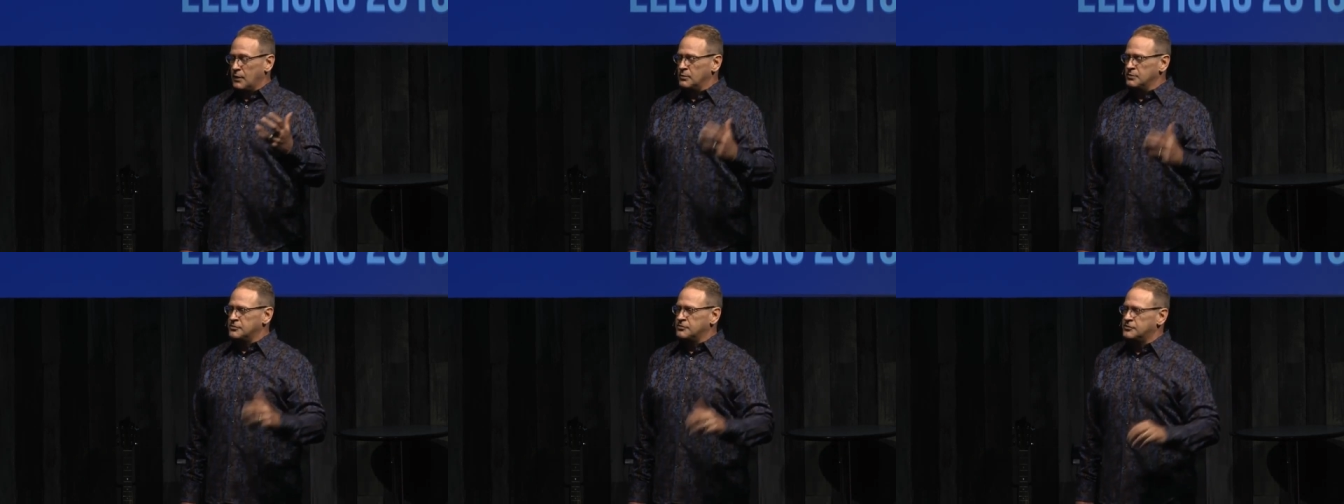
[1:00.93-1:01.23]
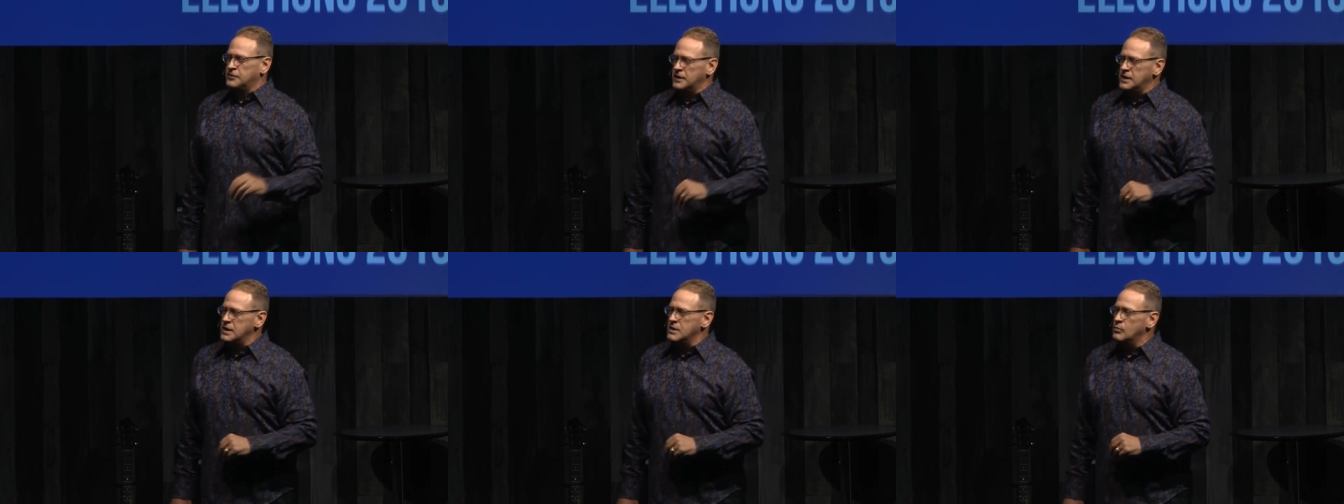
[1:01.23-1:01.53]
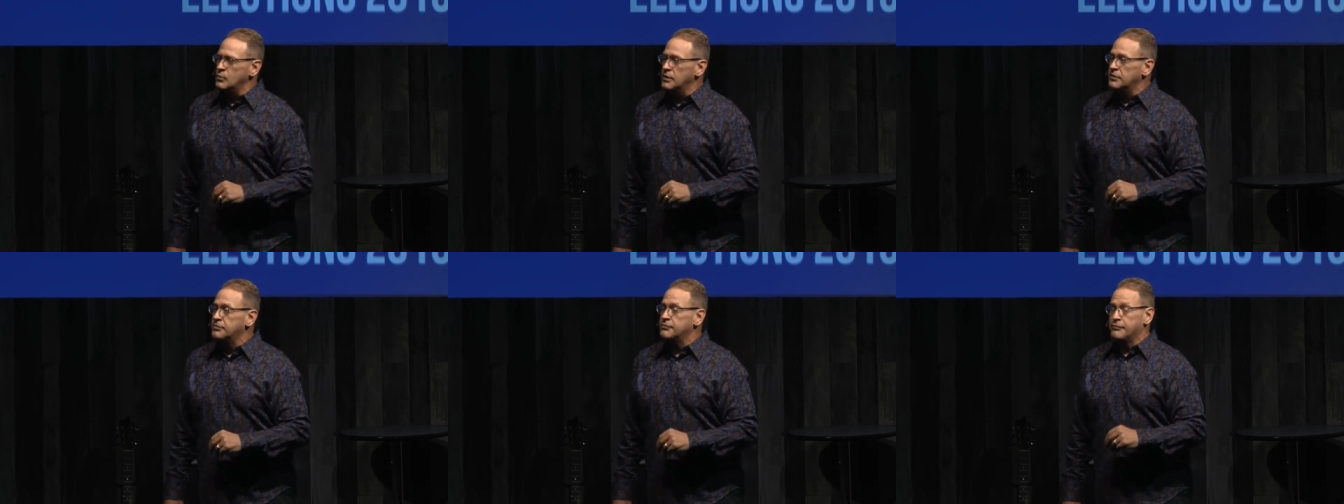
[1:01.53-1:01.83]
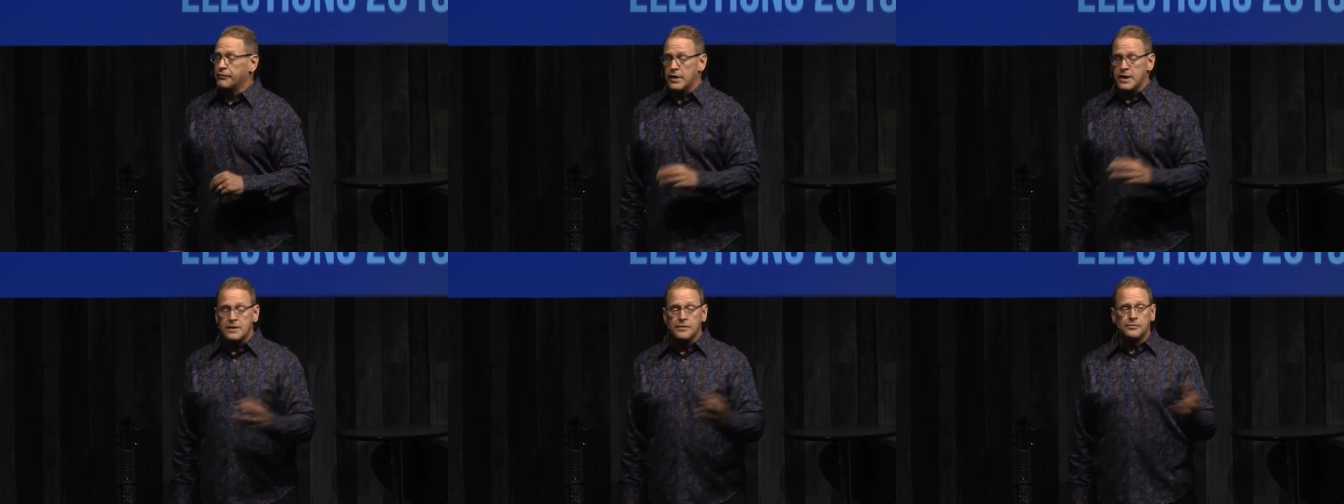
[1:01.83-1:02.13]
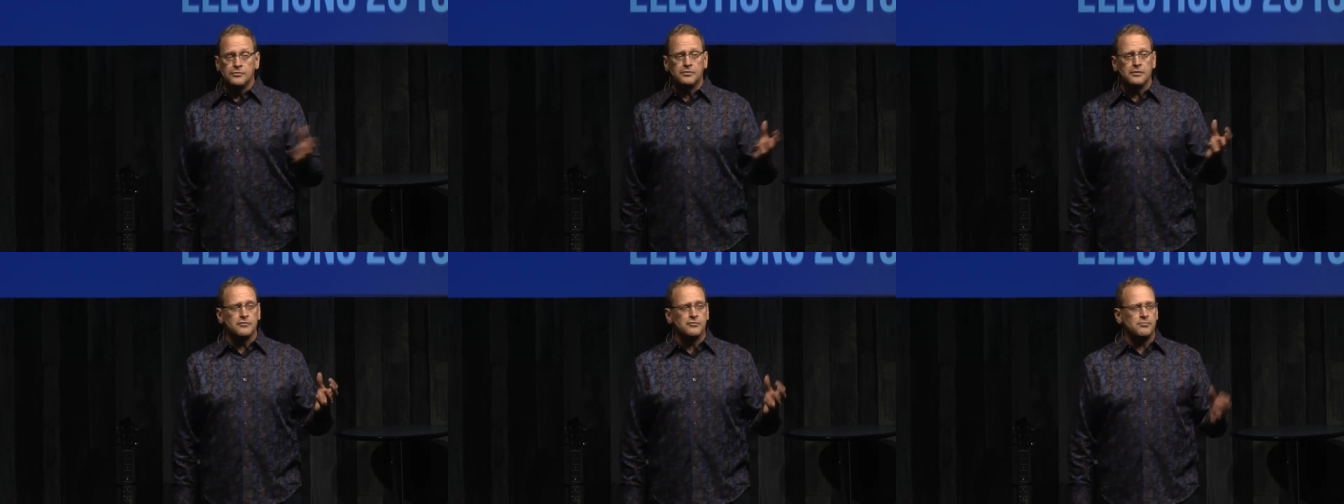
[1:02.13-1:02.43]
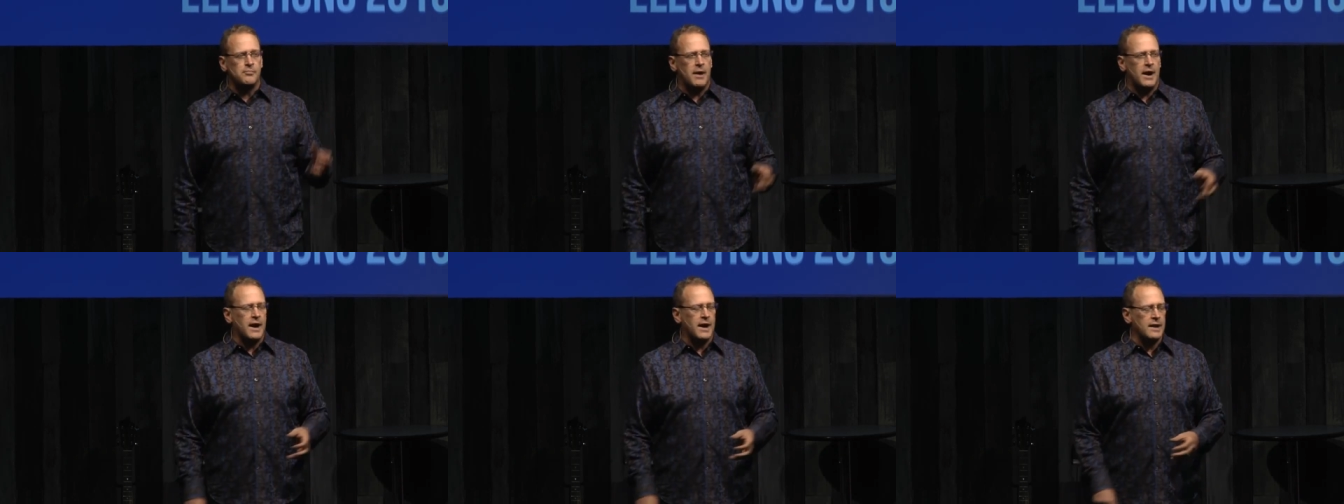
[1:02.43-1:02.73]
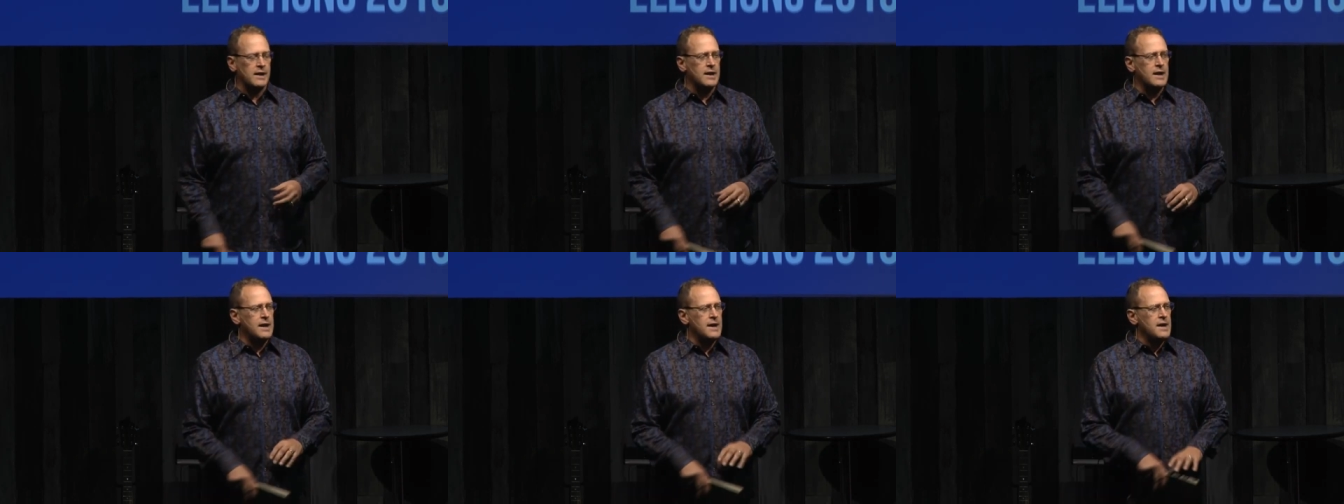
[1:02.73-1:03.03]
was sitting with friends of
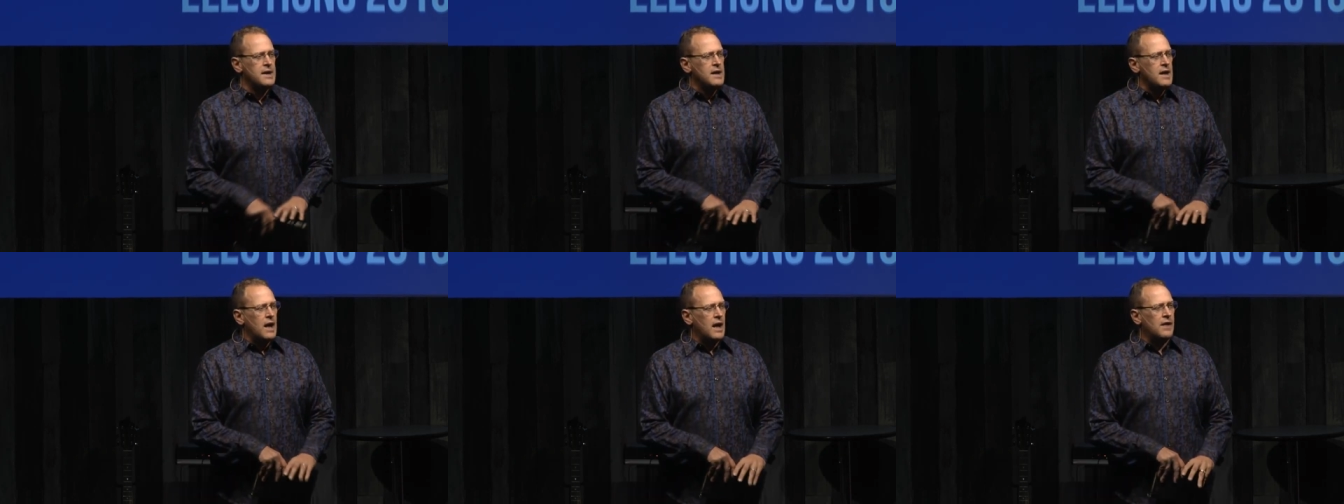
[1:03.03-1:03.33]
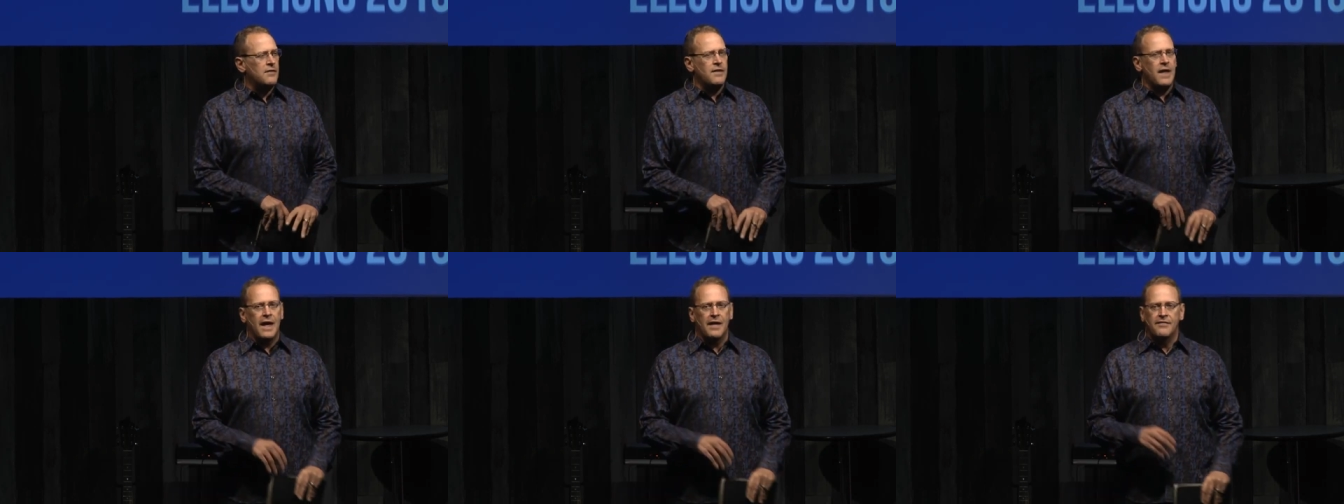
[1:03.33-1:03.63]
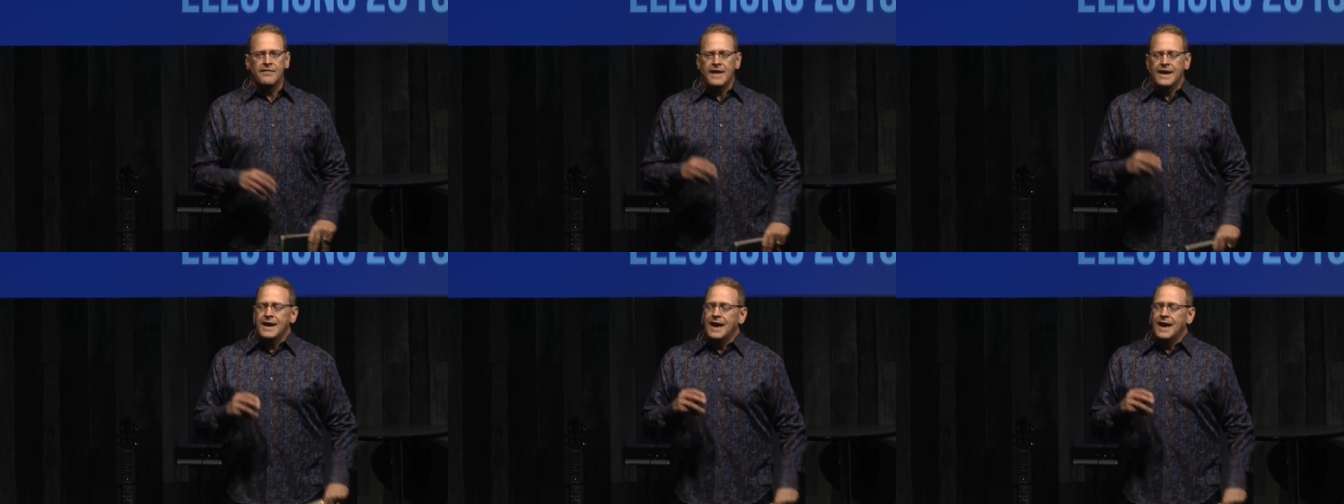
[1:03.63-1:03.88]
mine. And, and they,